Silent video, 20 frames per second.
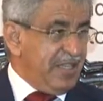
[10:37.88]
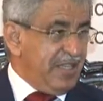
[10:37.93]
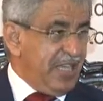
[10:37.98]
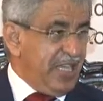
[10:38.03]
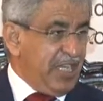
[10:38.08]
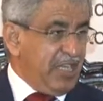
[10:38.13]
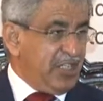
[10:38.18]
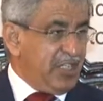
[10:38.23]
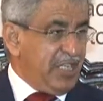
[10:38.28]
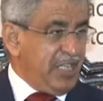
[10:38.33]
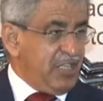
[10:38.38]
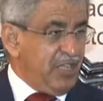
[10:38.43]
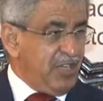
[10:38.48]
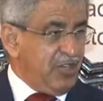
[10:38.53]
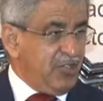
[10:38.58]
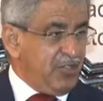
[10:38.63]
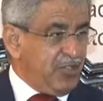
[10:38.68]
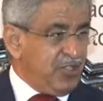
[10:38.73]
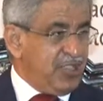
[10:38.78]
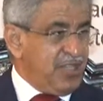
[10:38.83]
things that are
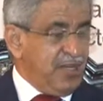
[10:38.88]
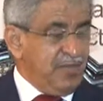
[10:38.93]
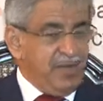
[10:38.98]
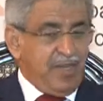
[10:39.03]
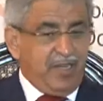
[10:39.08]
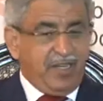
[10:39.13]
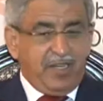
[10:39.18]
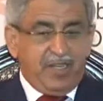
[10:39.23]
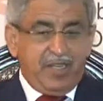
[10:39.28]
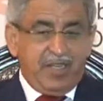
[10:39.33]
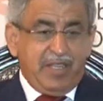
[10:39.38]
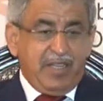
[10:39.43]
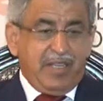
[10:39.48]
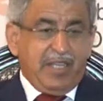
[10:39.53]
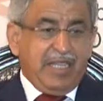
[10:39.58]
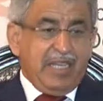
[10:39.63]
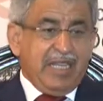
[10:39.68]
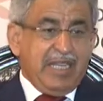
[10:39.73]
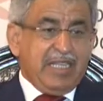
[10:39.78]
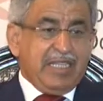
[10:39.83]
not similar.
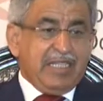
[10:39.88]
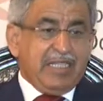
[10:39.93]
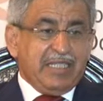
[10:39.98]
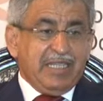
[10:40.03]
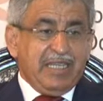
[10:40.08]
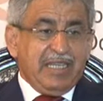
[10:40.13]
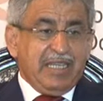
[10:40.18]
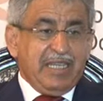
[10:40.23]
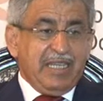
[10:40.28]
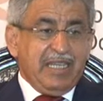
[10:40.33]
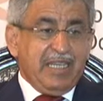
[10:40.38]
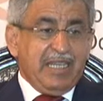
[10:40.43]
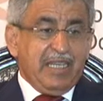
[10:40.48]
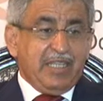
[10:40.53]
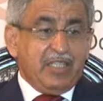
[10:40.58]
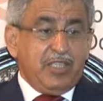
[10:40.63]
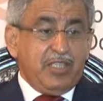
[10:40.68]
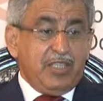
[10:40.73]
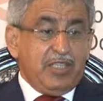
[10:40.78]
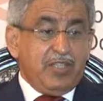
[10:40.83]
And
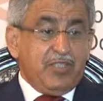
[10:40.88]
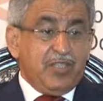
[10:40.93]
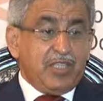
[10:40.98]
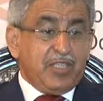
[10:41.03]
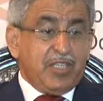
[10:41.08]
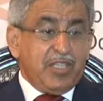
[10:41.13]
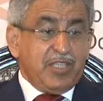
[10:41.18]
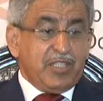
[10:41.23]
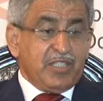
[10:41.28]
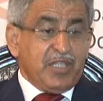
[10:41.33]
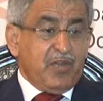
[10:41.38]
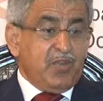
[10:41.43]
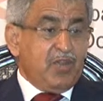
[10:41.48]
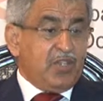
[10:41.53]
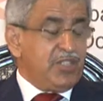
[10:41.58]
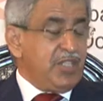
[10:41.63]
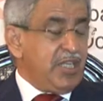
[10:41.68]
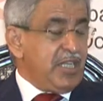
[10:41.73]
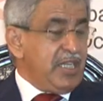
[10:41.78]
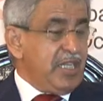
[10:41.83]
this is
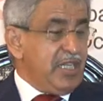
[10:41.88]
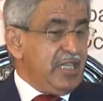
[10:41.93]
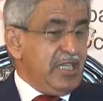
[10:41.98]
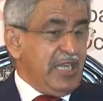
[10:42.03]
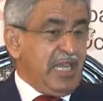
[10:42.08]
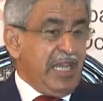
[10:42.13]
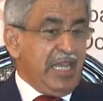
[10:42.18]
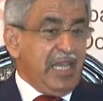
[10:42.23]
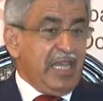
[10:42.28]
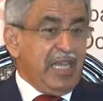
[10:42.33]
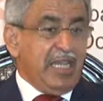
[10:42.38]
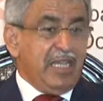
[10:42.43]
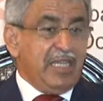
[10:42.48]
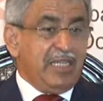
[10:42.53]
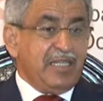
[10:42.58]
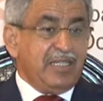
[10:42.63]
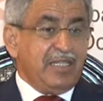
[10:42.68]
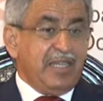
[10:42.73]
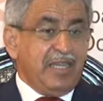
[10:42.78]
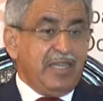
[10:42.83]
our second day,
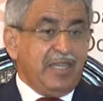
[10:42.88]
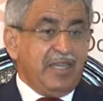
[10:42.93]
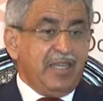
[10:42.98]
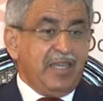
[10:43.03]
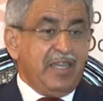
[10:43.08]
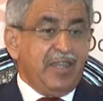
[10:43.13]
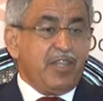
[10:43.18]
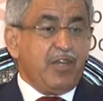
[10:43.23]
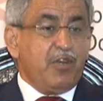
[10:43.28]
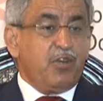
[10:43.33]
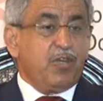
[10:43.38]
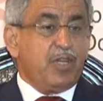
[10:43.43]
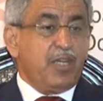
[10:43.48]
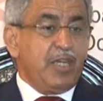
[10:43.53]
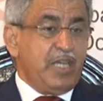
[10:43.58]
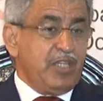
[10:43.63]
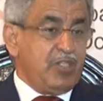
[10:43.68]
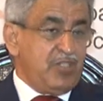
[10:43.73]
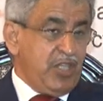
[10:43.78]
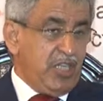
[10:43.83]
and the
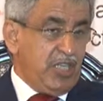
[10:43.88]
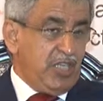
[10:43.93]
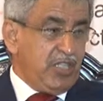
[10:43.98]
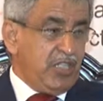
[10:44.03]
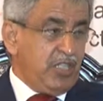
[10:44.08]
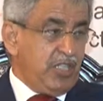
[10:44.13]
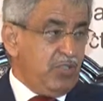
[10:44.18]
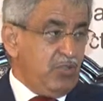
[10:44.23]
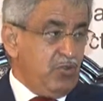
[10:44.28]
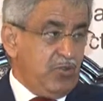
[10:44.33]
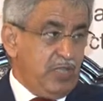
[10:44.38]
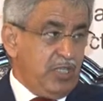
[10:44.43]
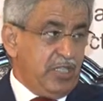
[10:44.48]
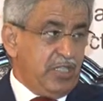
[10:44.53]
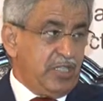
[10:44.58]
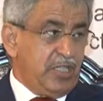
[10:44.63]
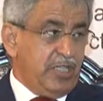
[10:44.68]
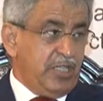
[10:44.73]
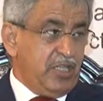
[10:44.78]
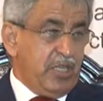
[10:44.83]
organization,
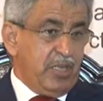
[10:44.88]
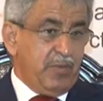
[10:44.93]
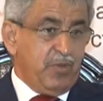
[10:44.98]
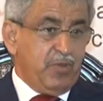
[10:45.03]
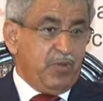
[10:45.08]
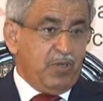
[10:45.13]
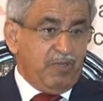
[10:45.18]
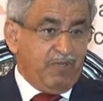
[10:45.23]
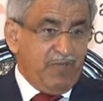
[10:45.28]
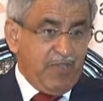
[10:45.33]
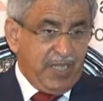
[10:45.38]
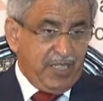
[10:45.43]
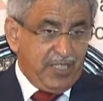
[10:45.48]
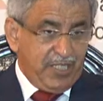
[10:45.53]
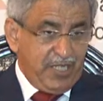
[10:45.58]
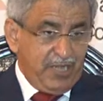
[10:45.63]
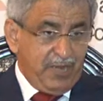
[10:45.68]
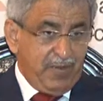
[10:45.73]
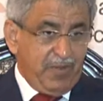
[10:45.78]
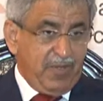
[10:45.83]
honestly, I'm not
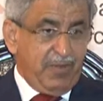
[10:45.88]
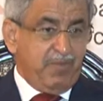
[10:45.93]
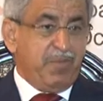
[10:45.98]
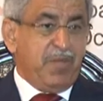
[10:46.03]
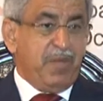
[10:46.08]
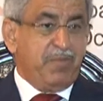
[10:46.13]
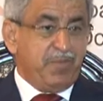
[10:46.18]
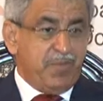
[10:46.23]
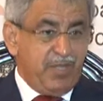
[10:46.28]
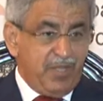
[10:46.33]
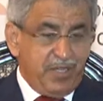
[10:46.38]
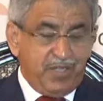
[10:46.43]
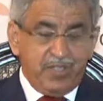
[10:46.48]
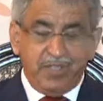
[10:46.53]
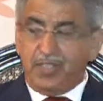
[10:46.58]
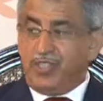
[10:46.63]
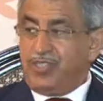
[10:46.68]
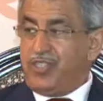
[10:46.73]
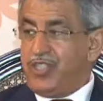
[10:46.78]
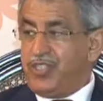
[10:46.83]
flattering my
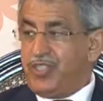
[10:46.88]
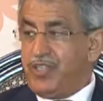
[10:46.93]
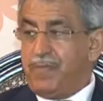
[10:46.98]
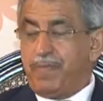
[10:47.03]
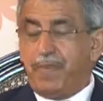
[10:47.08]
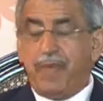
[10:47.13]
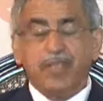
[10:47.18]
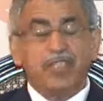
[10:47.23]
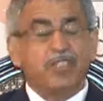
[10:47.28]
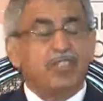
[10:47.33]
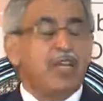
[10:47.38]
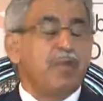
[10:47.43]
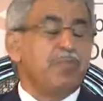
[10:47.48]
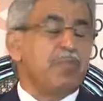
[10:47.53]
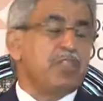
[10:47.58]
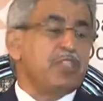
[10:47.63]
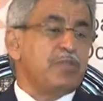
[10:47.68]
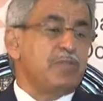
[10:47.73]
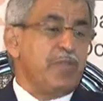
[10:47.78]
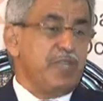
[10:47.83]
brothers and sisters in Pakistan,
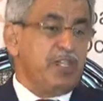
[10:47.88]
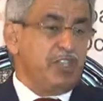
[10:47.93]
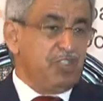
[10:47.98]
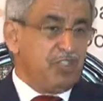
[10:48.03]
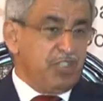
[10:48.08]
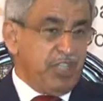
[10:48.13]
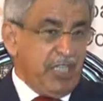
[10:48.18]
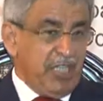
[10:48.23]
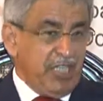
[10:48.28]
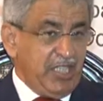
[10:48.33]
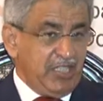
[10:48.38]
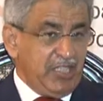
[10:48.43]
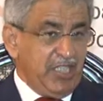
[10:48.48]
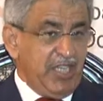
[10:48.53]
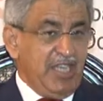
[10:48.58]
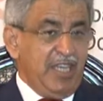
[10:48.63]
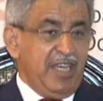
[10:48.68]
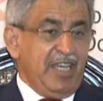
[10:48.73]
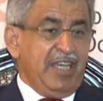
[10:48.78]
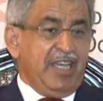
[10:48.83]
but it's been great.
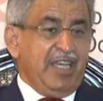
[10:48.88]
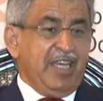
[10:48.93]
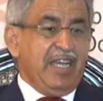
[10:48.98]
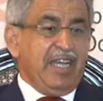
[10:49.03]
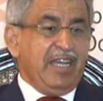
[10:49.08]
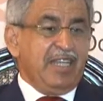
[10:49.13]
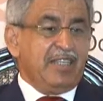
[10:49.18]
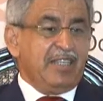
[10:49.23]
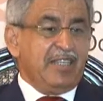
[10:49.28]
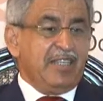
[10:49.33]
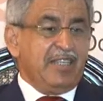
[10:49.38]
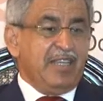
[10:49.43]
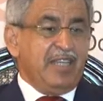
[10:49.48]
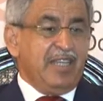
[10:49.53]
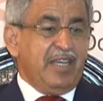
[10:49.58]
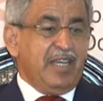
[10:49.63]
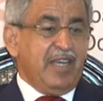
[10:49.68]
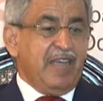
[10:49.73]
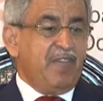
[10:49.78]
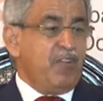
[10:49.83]
And
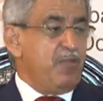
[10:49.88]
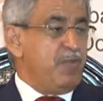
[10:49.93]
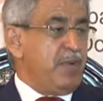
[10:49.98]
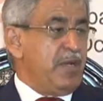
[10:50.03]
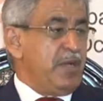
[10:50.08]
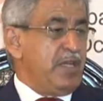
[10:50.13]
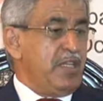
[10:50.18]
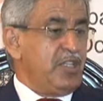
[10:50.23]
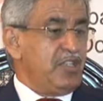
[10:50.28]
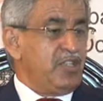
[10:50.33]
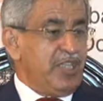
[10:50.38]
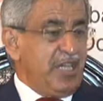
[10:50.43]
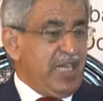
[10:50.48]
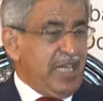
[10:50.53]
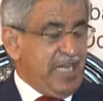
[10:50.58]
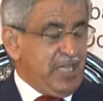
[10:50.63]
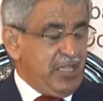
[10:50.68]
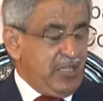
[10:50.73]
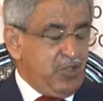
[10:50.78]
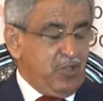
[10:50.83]
everybody is
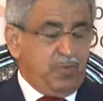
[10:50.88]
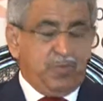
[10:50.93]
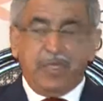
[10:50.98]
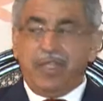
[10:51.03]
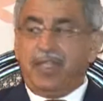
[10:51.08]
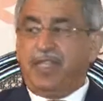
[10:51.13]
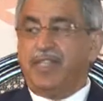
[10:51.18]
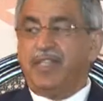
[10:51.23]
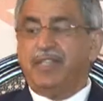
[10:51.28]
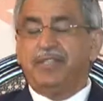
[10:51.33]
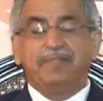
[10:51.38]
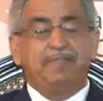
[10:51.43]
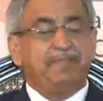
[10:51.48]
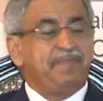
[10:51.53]
delighted to be here.